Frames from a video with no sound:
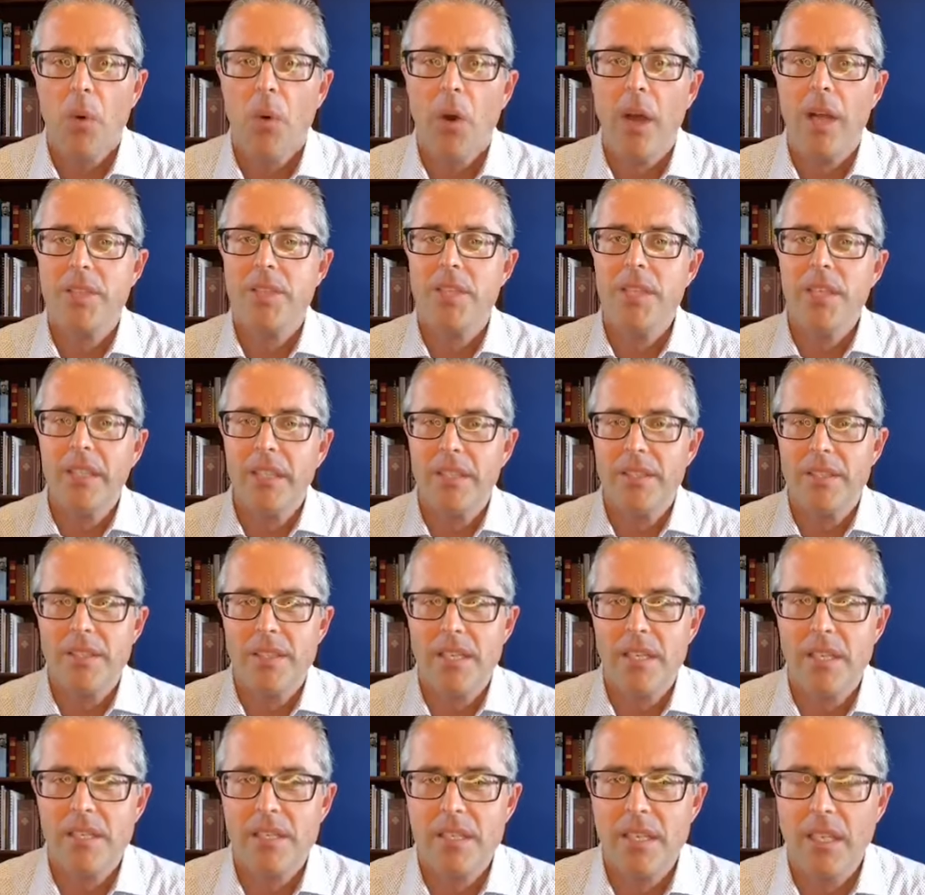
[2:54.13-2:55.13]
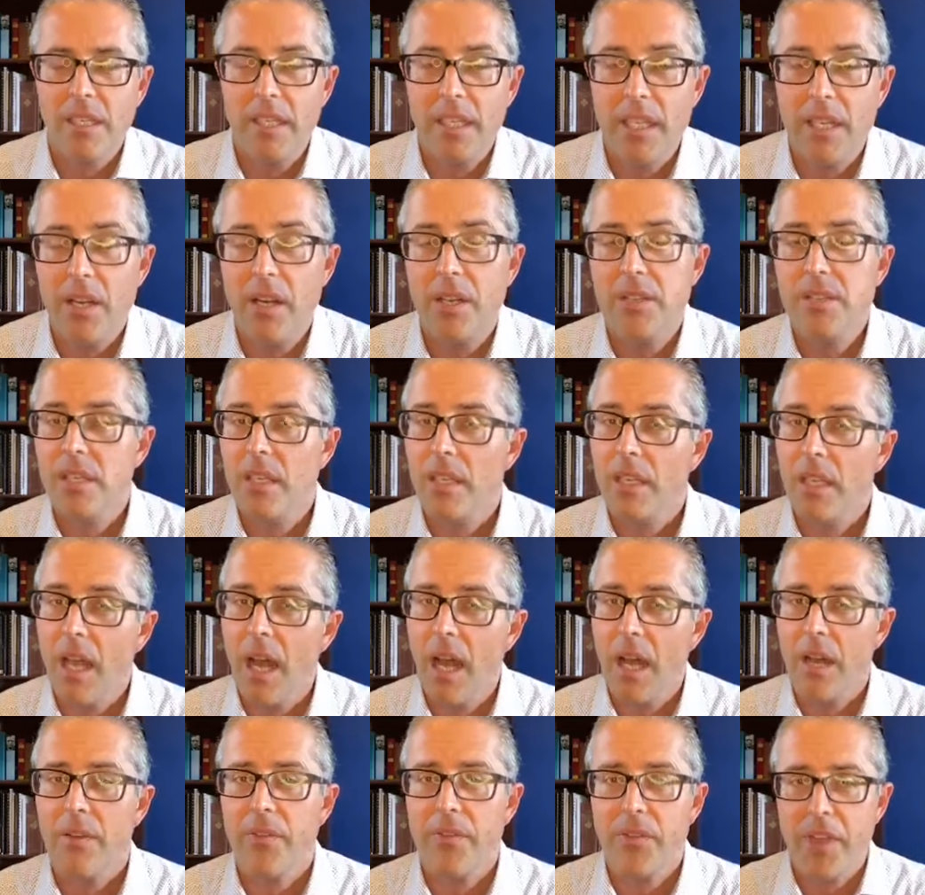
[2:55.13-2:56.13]
watching consistently, there's a
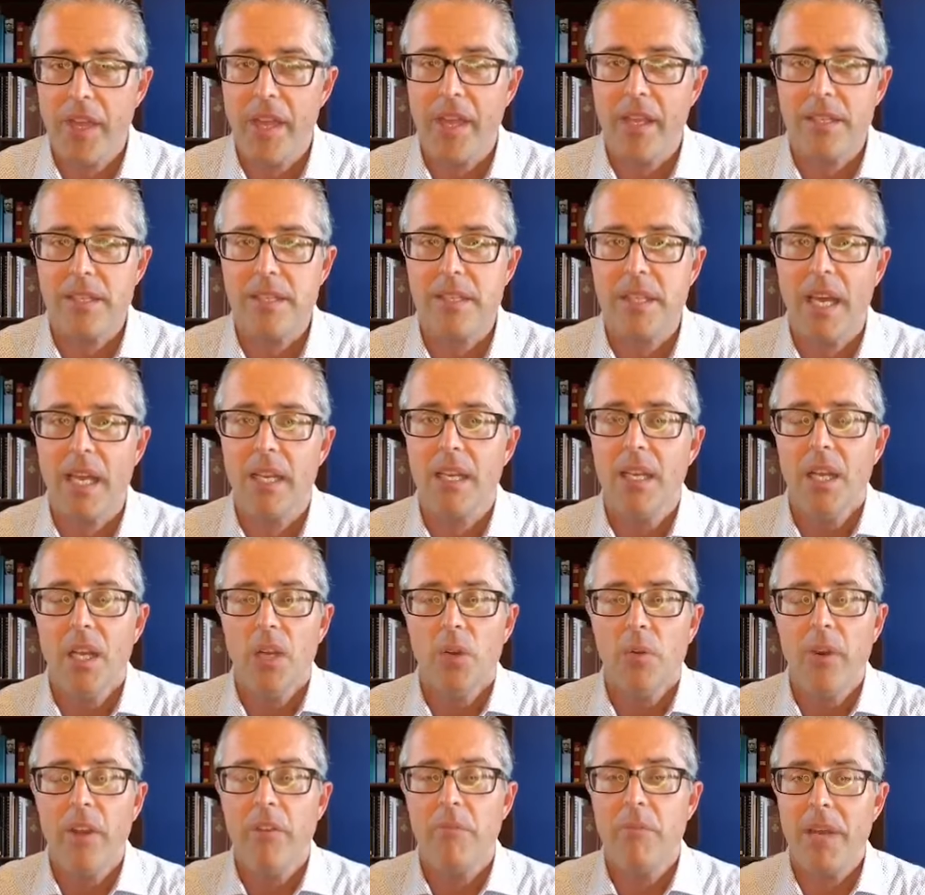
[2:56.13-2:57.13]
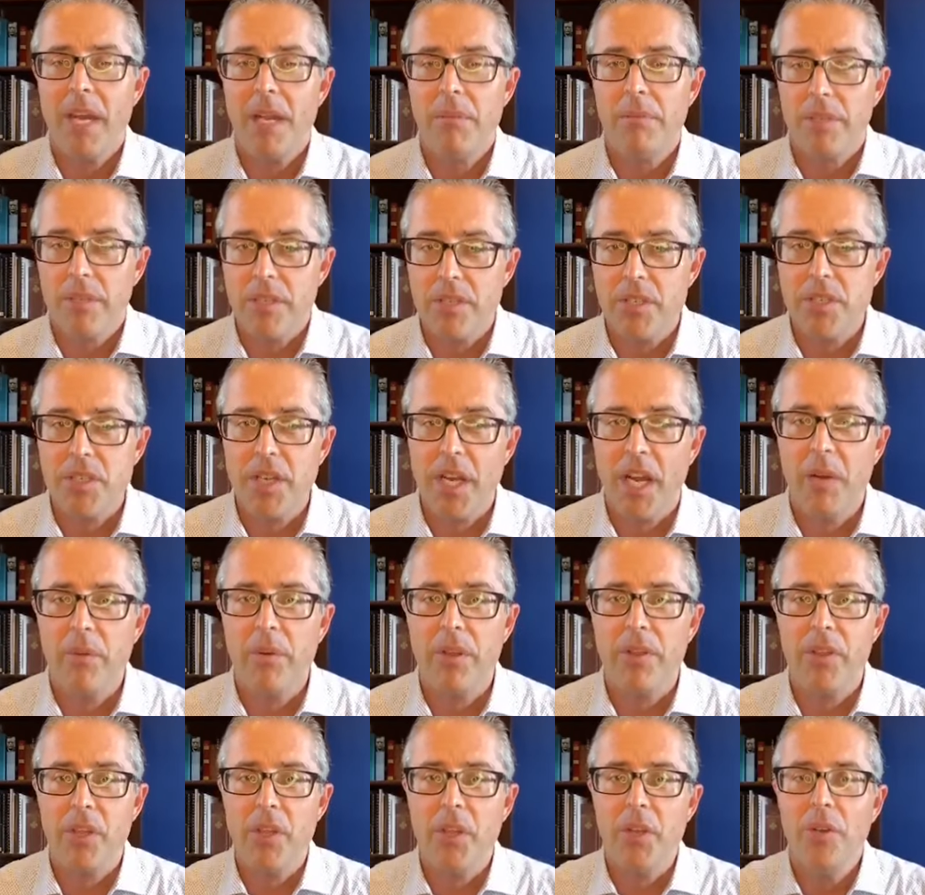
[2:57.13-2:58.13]
lot of things that we've been able to share
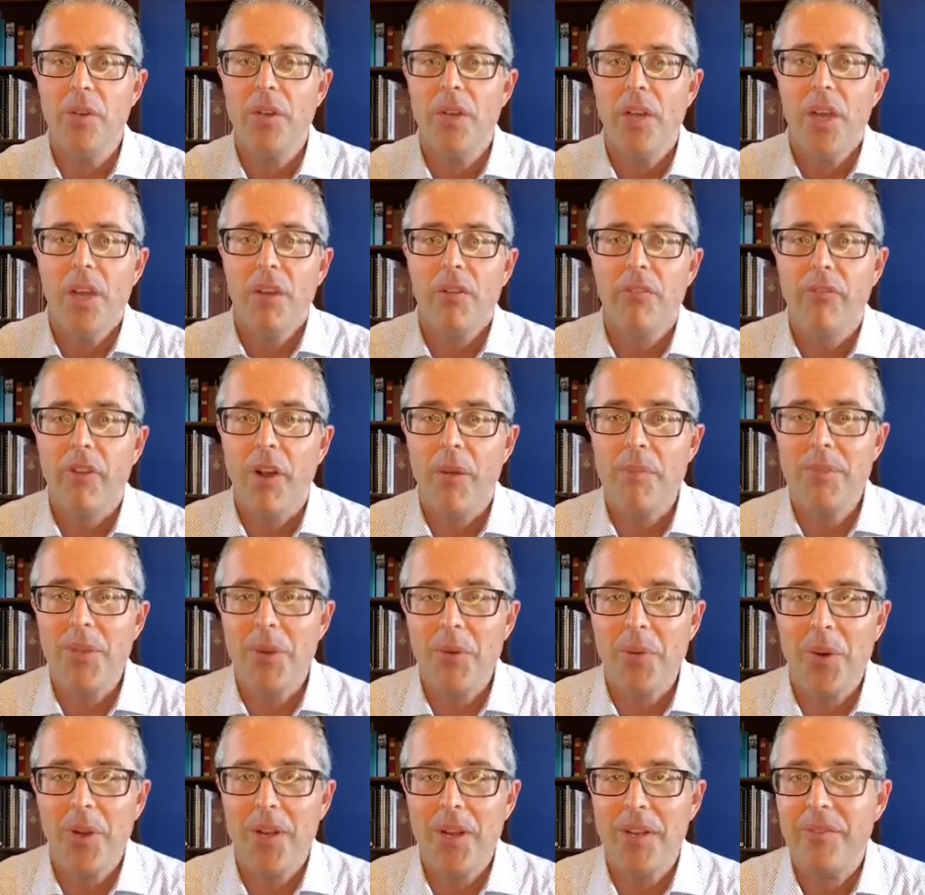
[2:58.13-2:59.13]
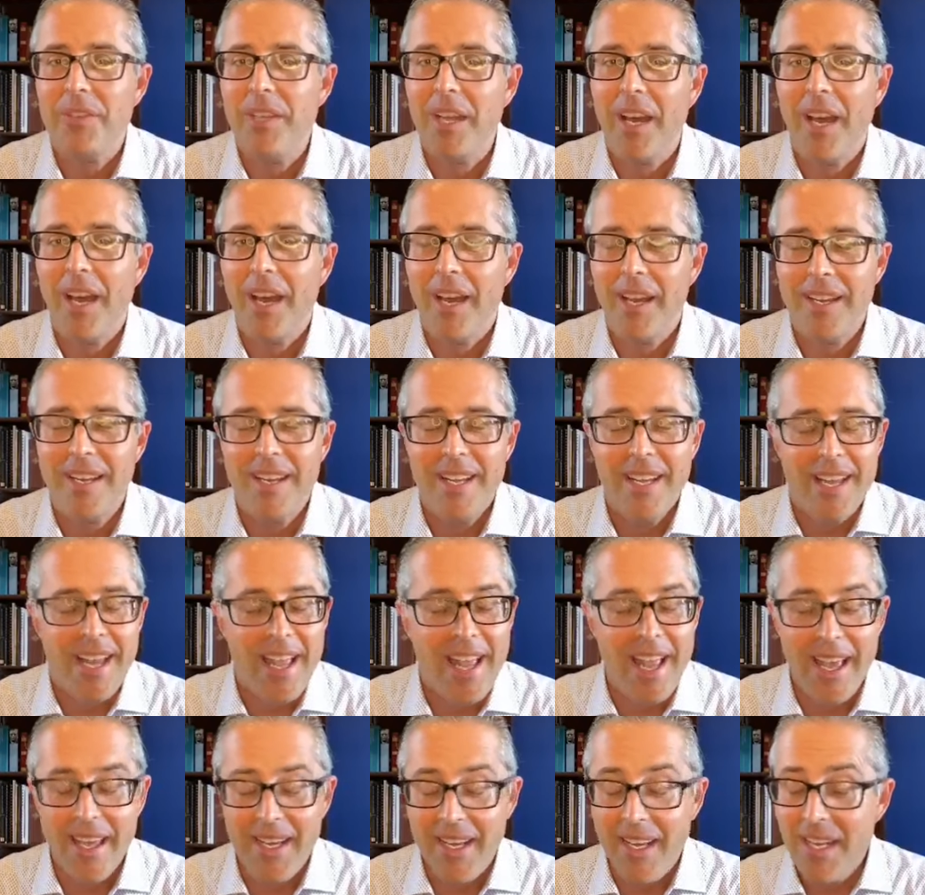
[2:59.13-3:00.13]
with you from the Word of God,
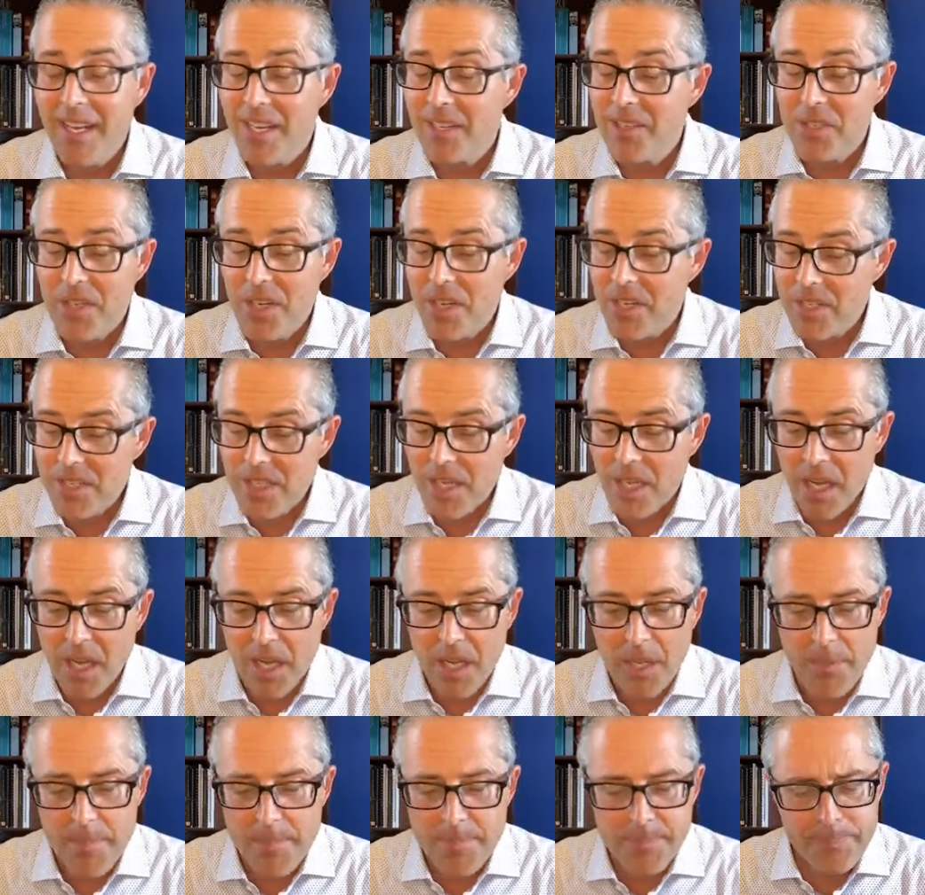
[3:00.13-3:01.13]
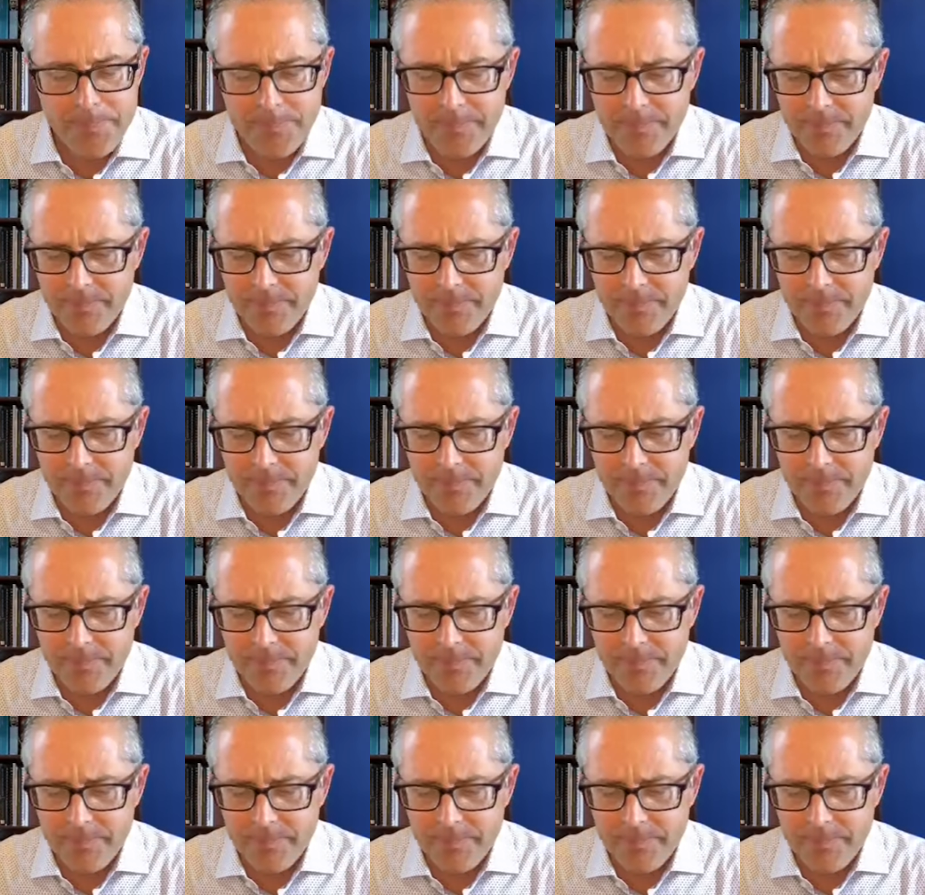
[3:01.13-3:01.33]
and it is just. Um,